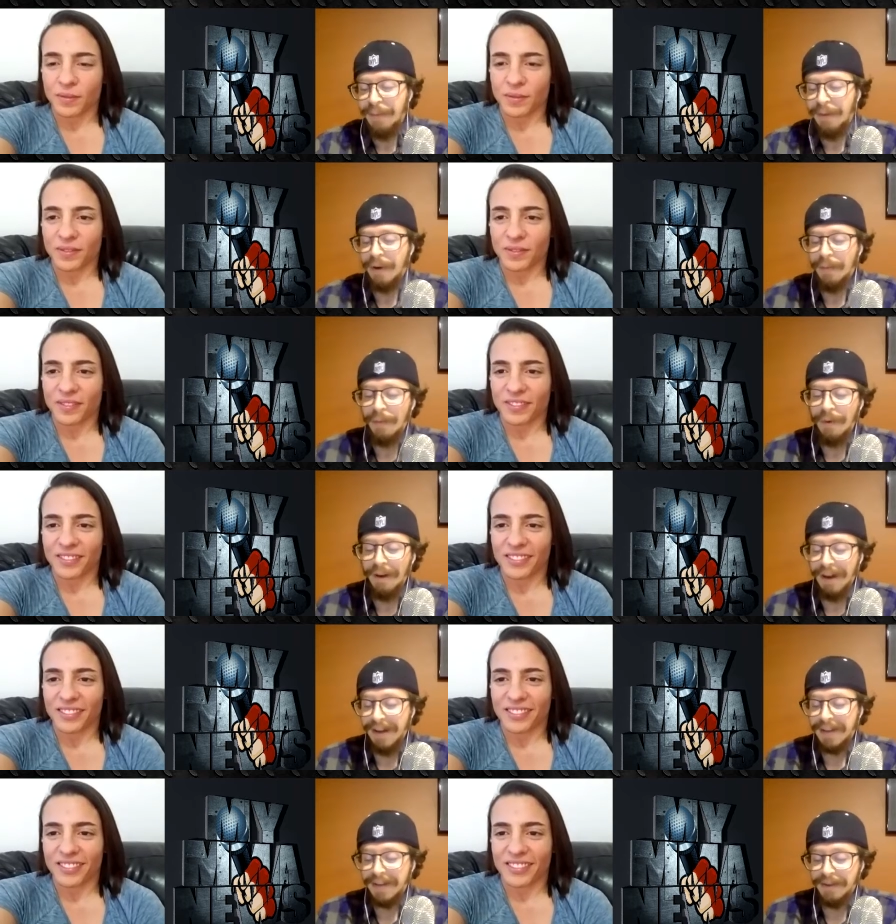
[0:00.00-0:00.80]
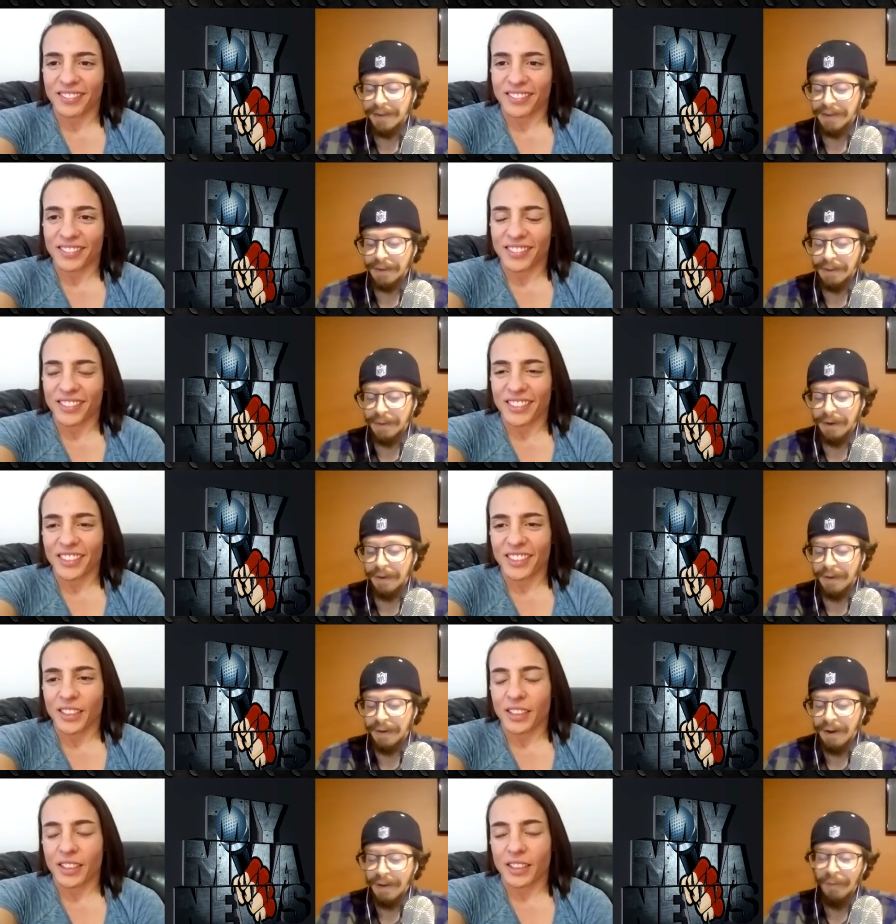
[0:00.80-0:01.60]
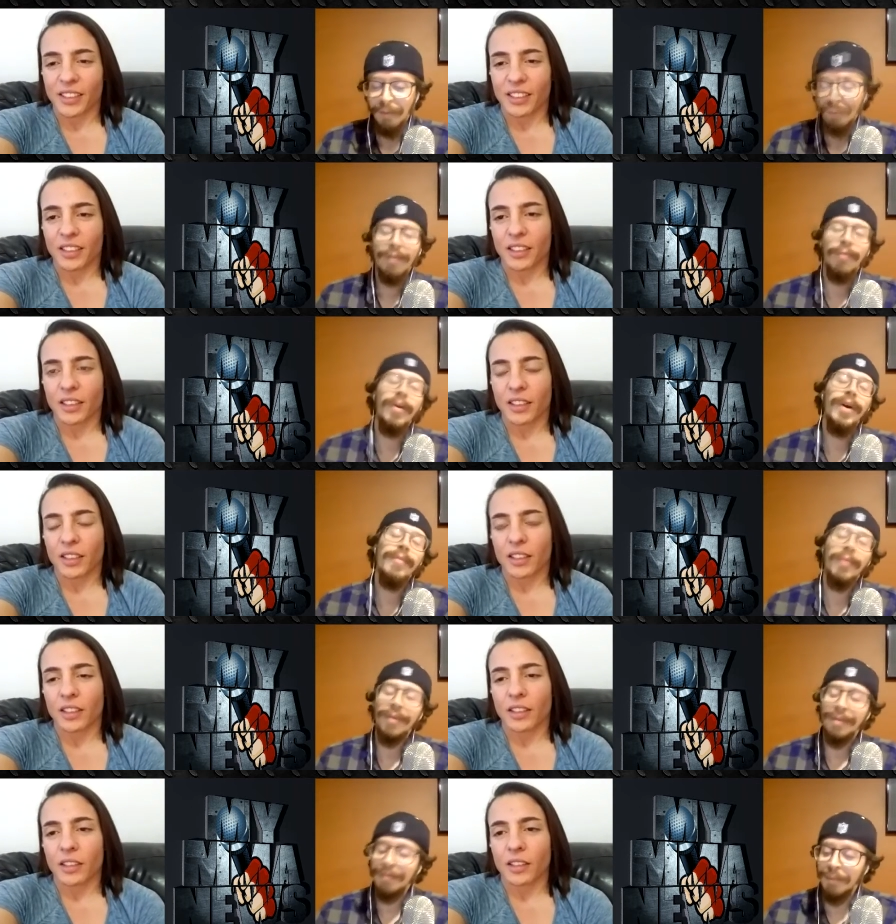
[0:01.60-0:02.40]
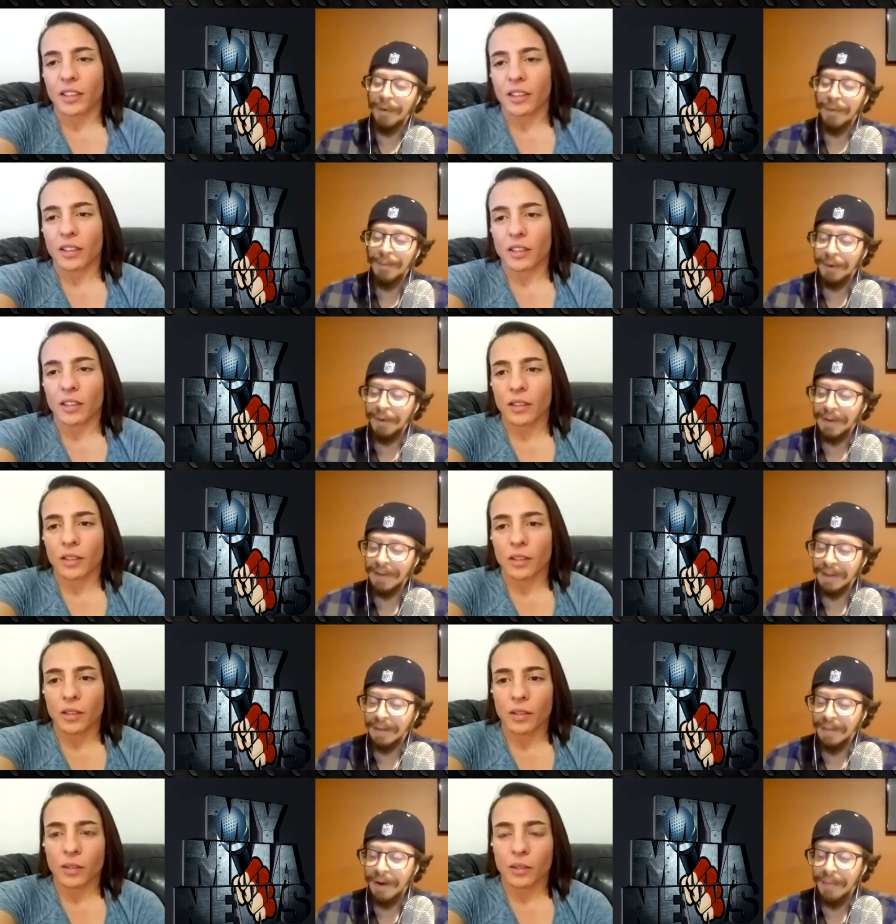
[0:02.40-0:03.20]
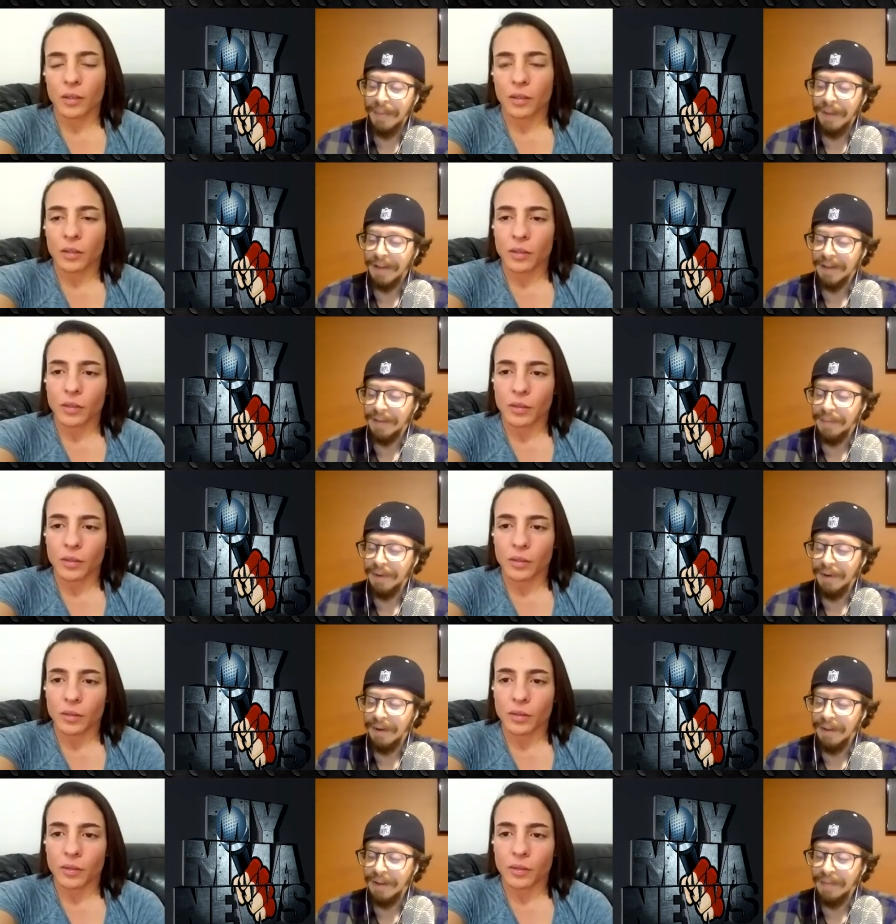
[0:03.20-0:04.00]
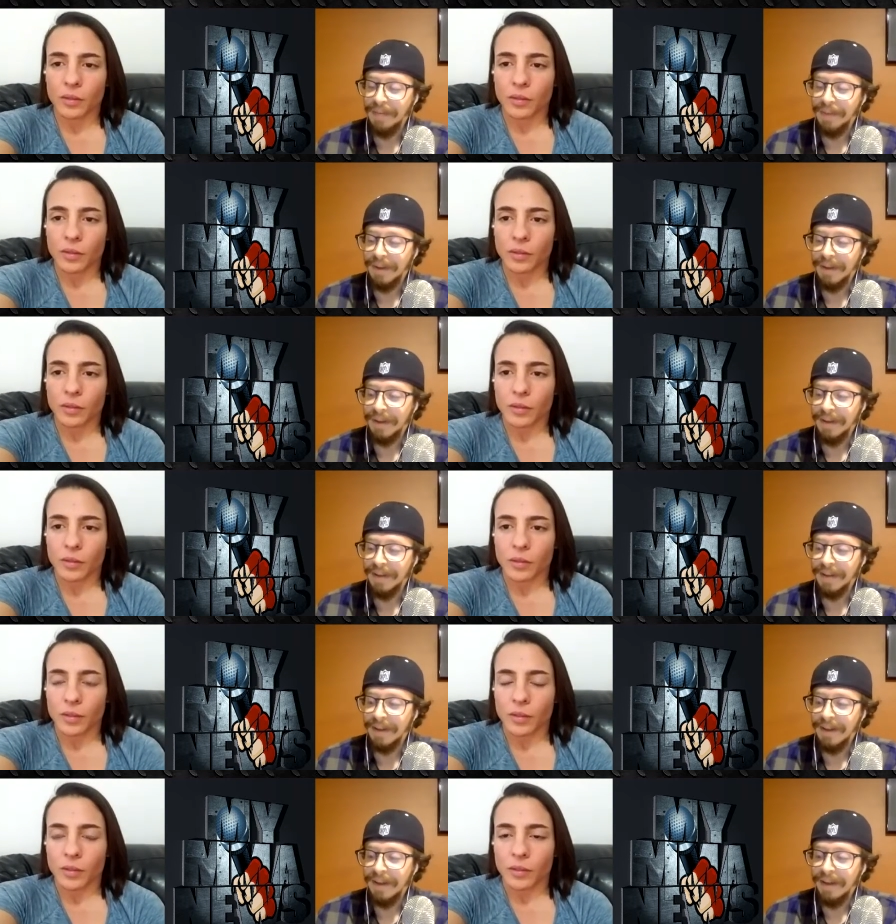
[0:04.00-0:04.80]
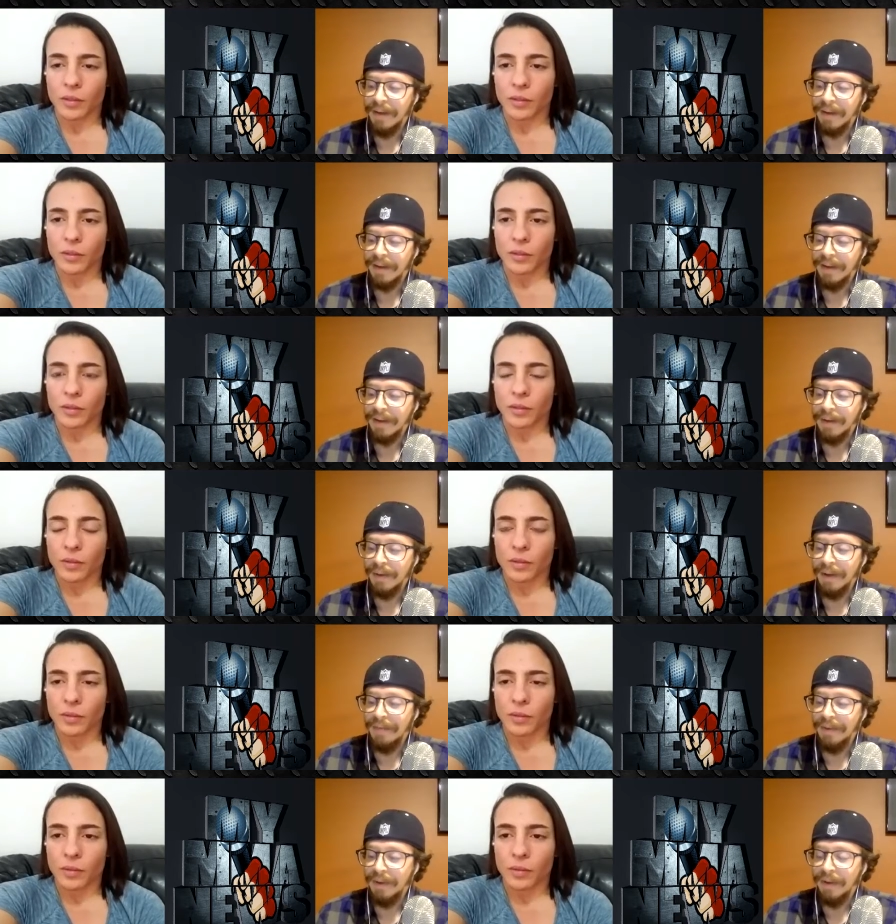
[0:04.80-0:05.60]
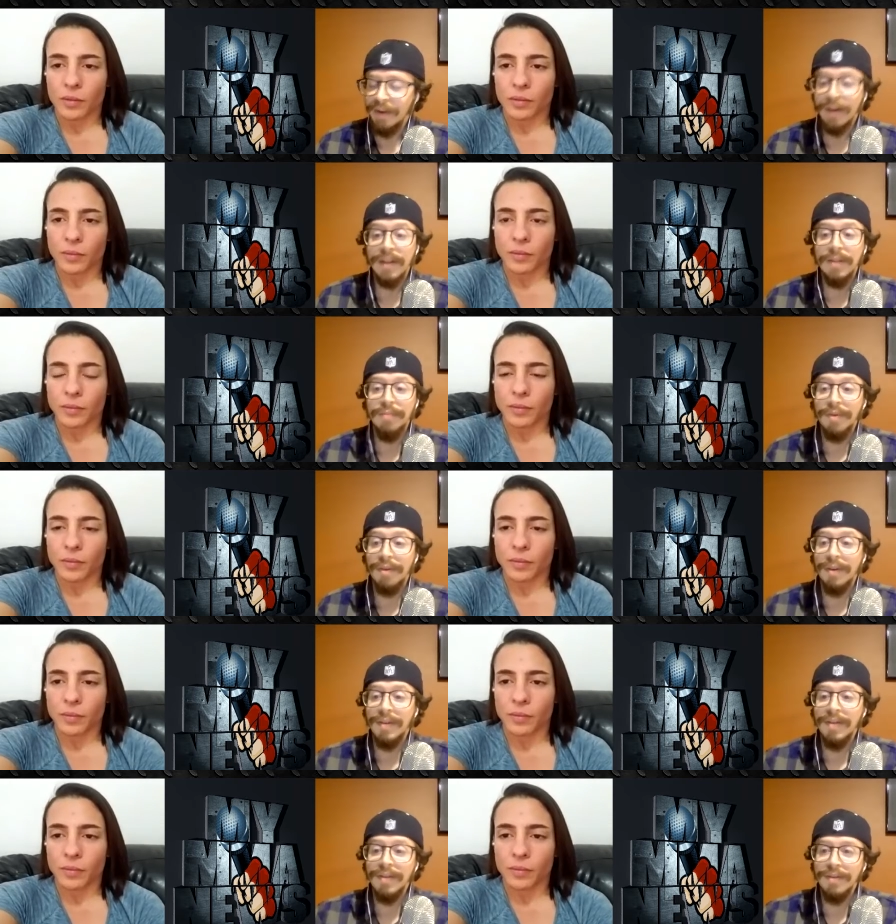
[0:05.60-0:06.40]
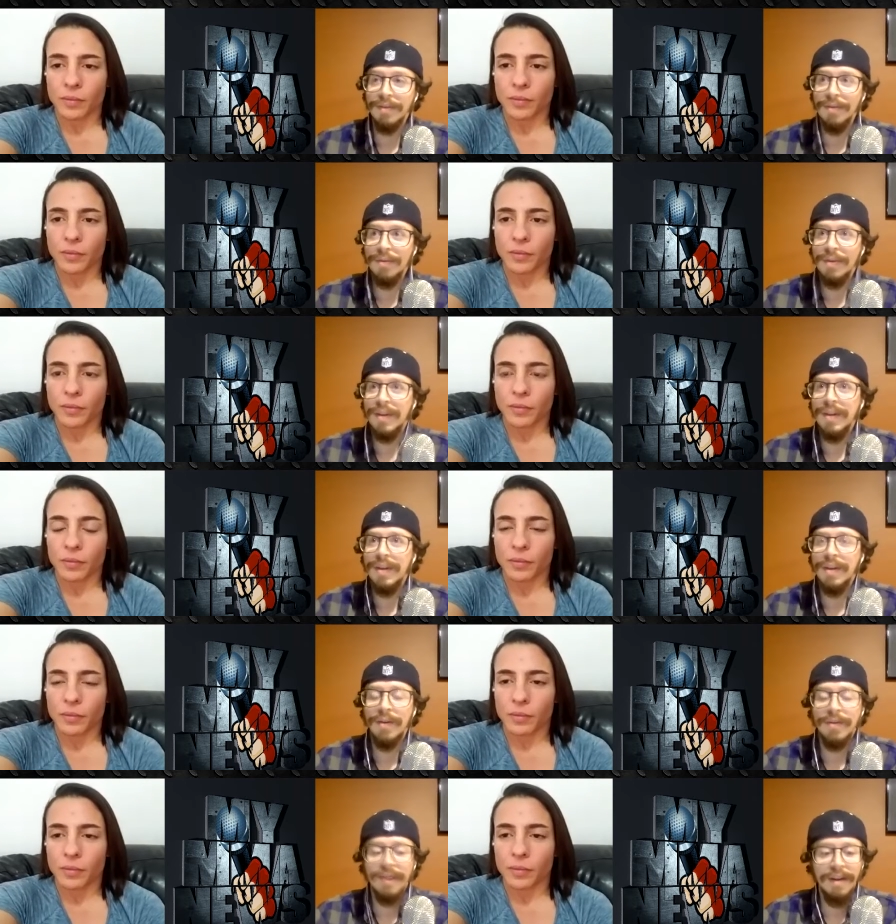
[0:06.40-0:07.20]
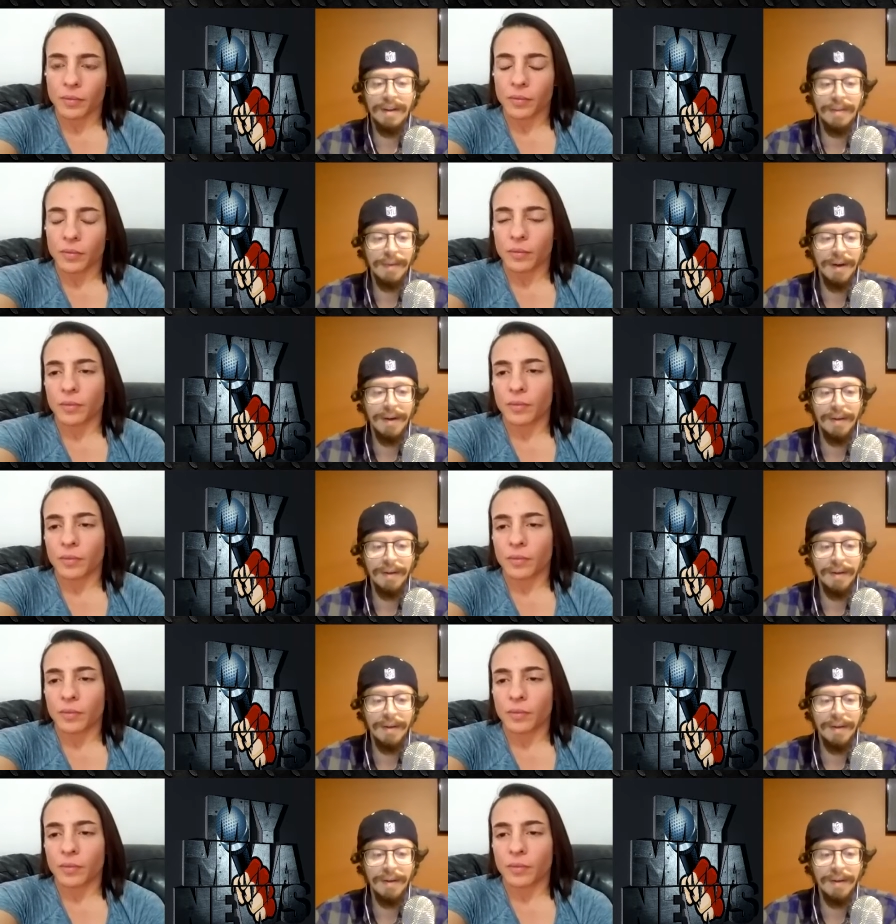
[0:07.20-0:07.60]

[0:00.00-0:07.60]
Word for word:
Speaker 1: to w- ask also about one, one more one more question about past opponents because you know I think you have very good experience to you know talk about it.